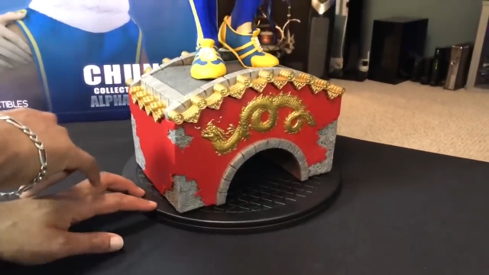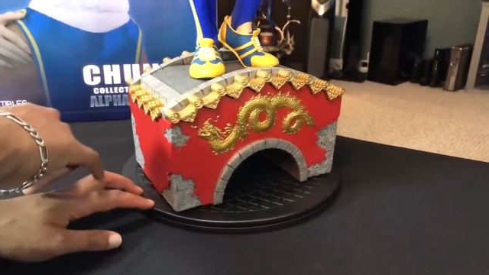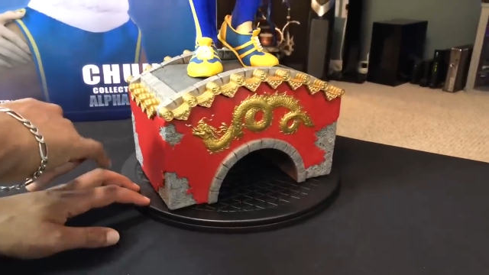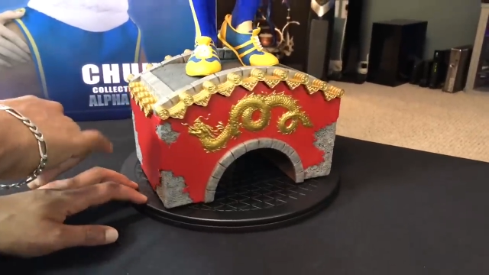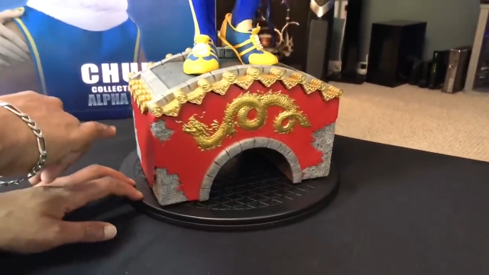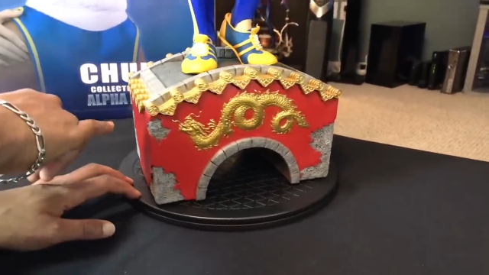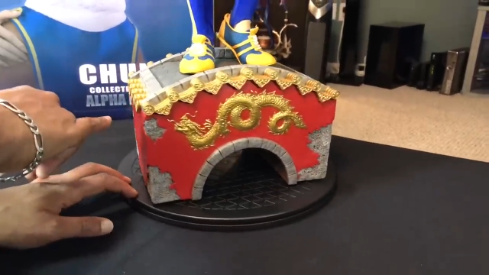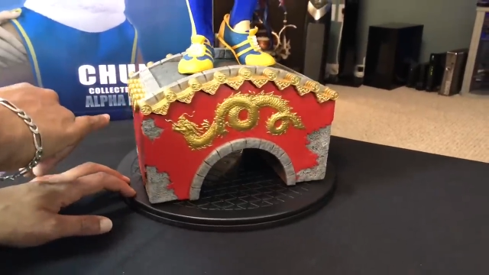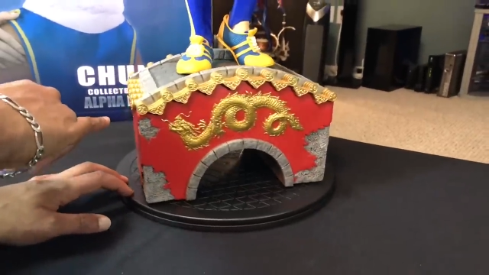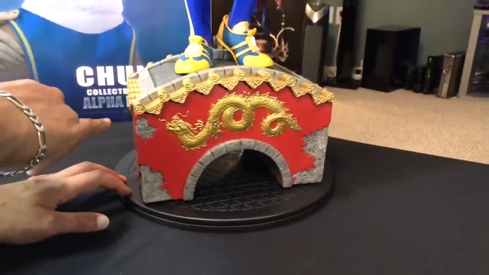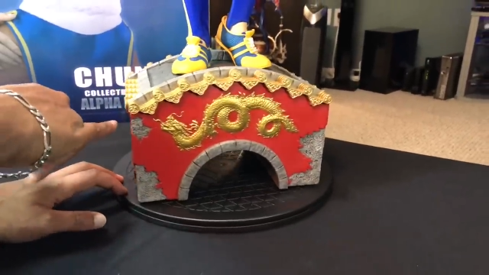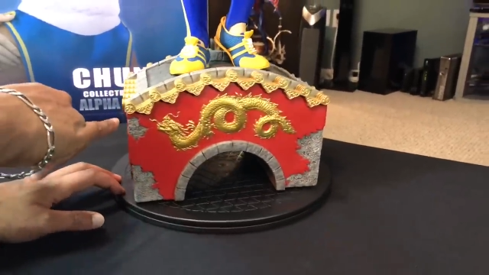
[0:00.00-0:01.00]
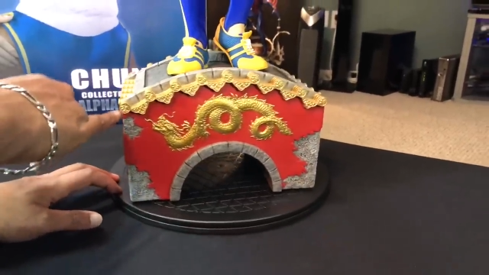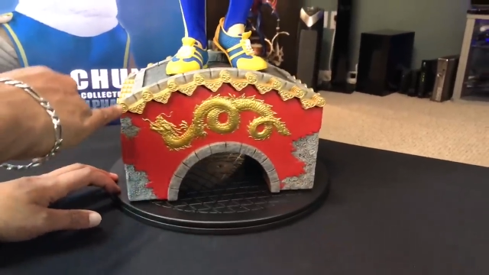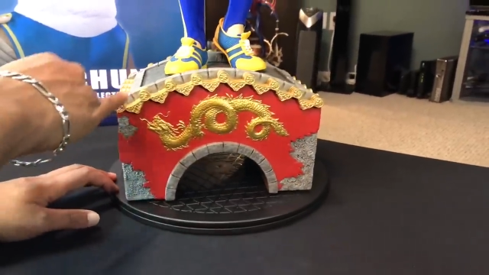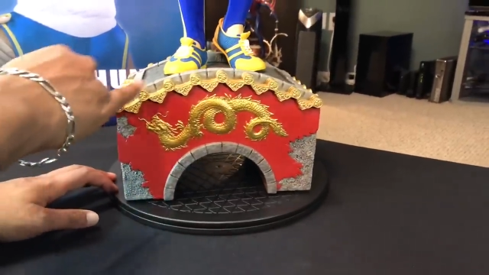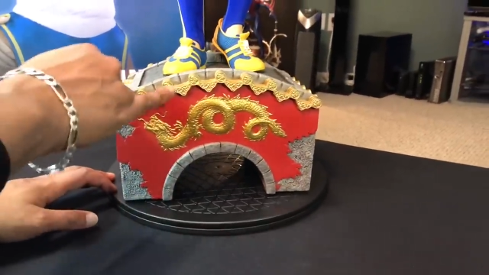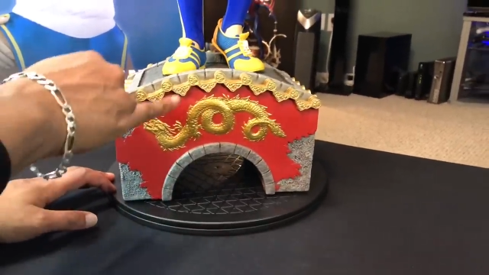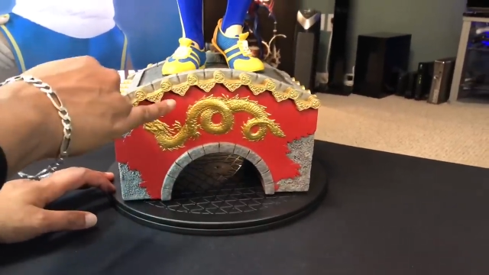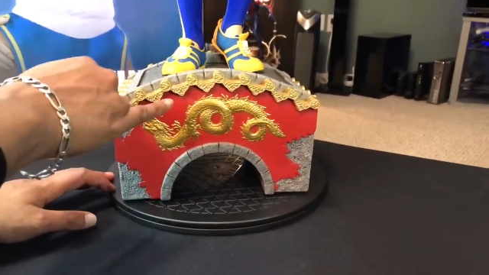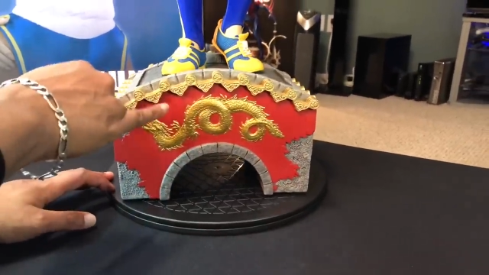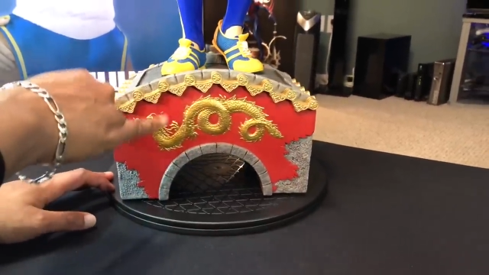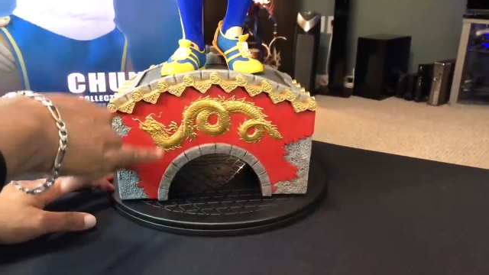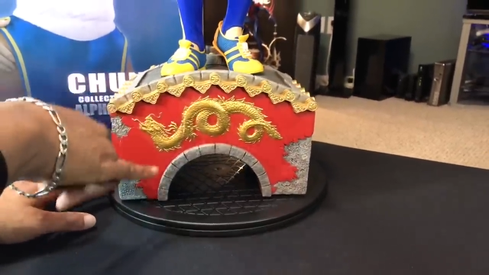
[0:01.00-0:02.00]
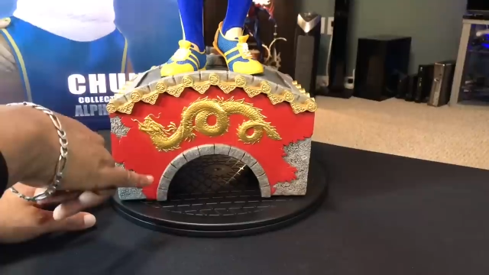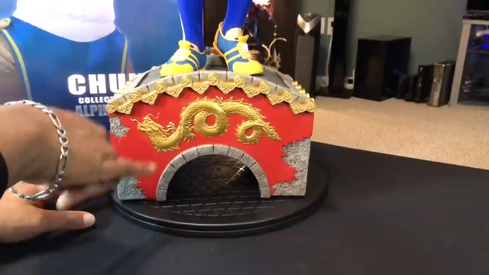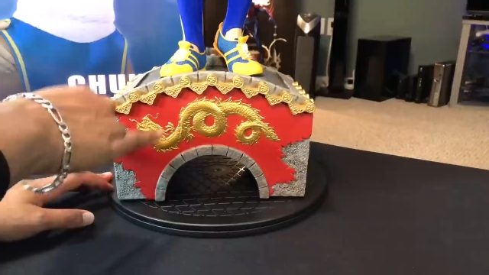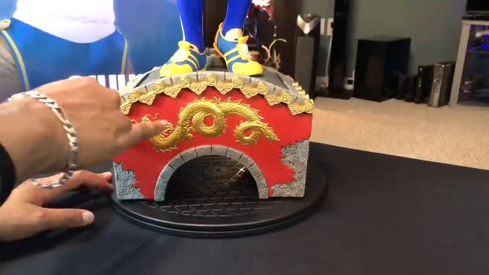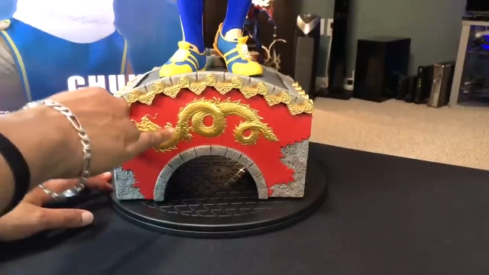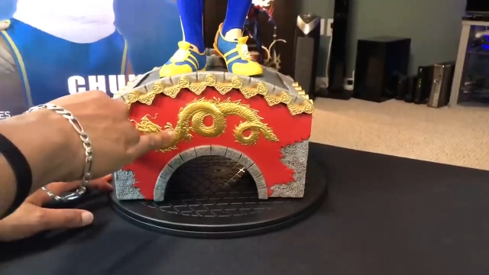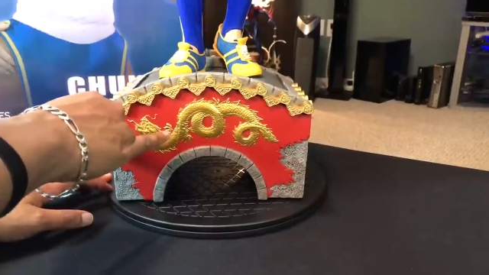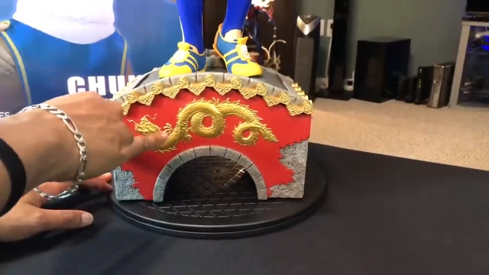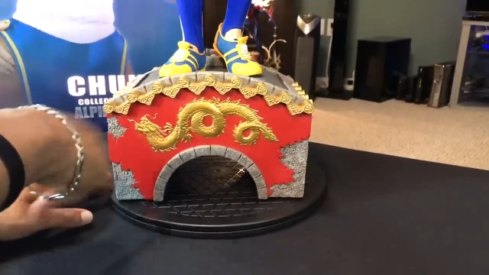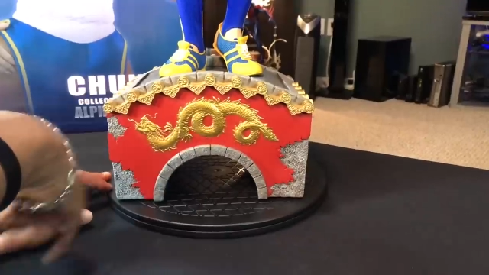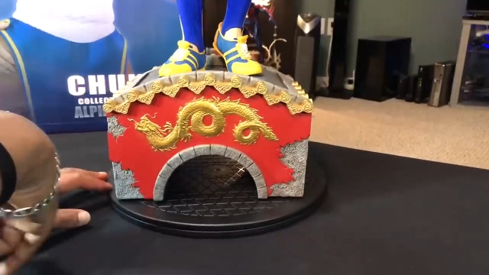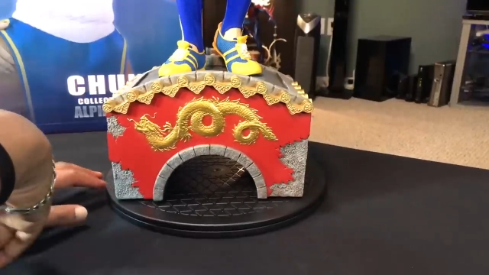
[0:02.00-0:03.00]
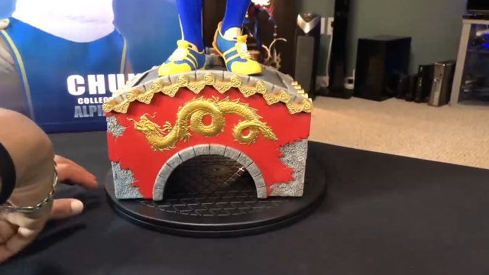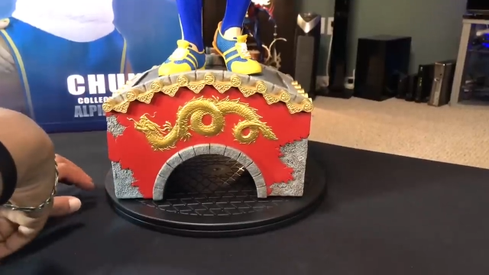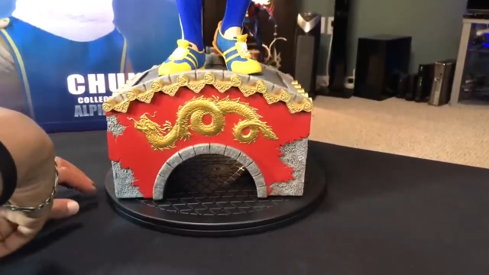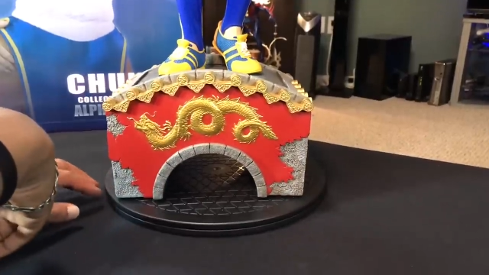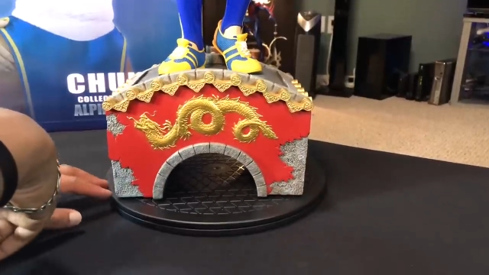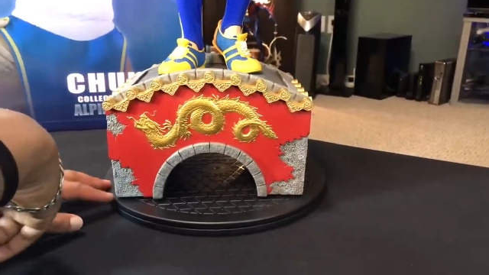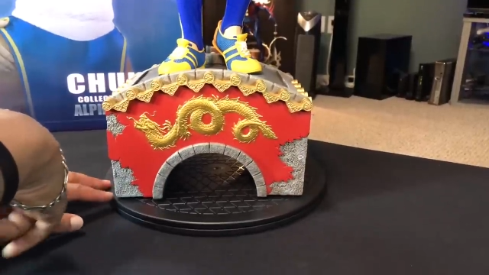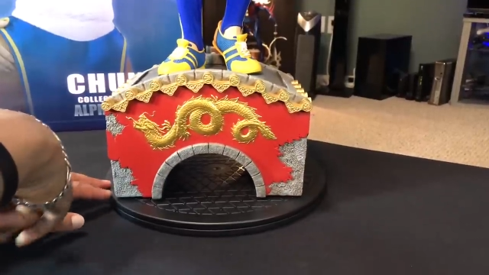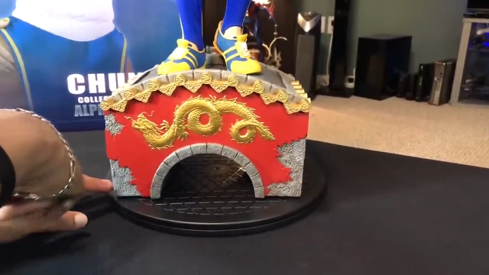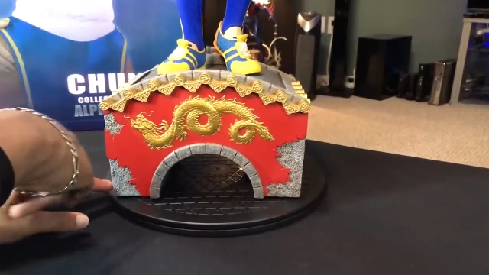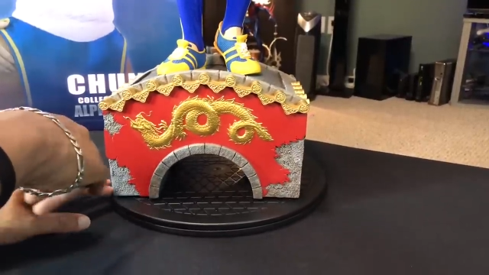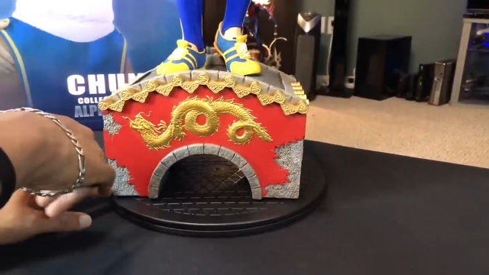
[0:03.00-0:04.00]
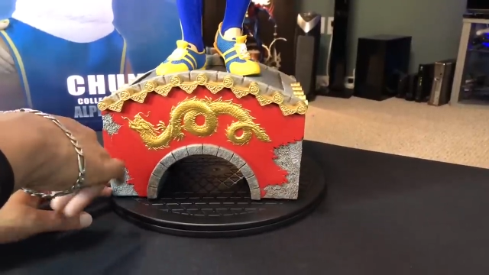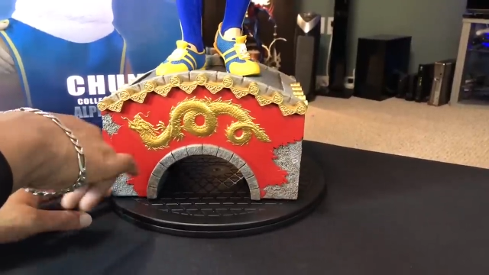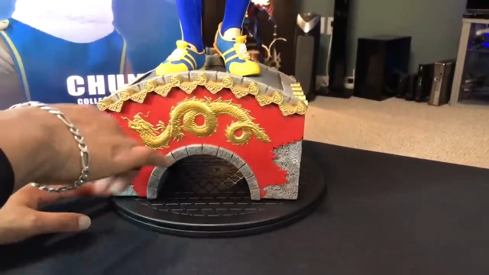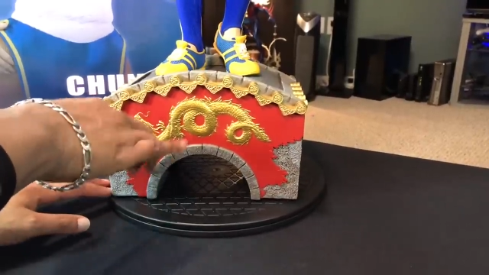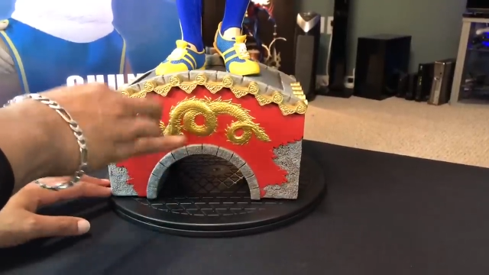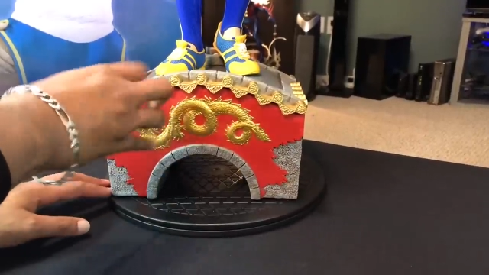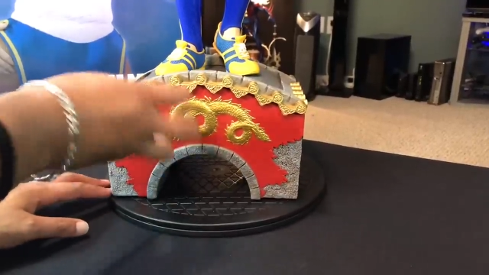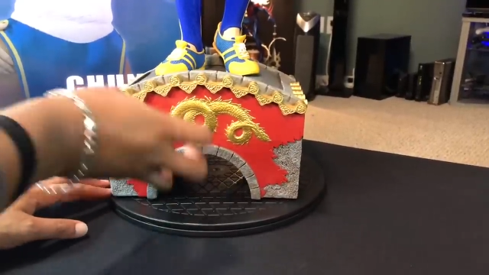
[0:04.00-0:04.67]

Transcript: (no speaker visible)